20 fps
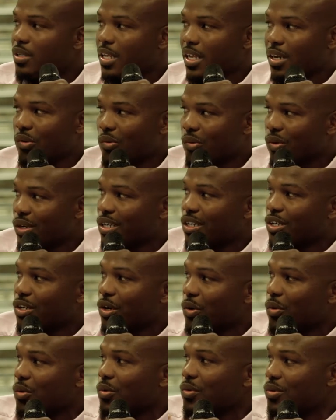They don't wanna
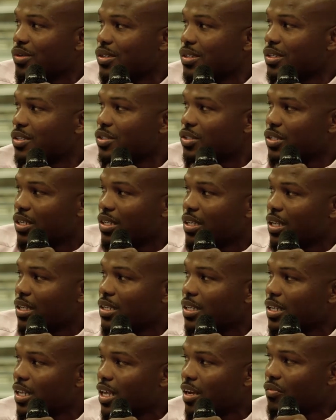go to
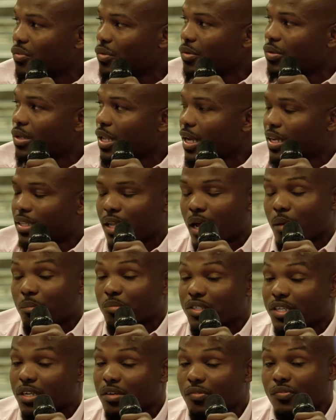another level. Like
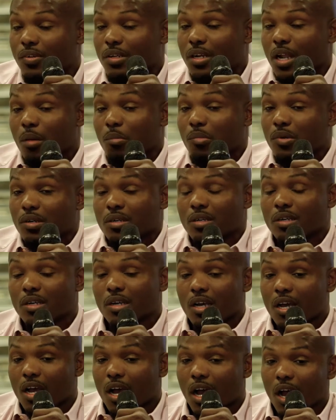I'm different. I'm a
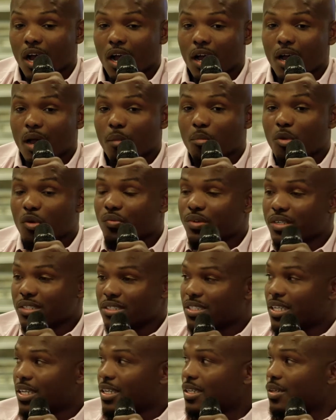I, I'm a
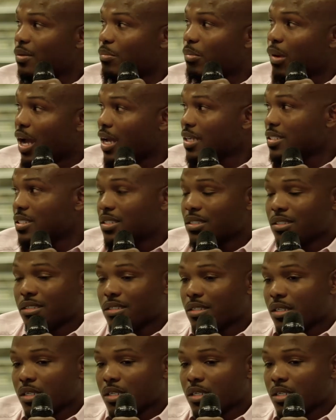risk taker. Boxing,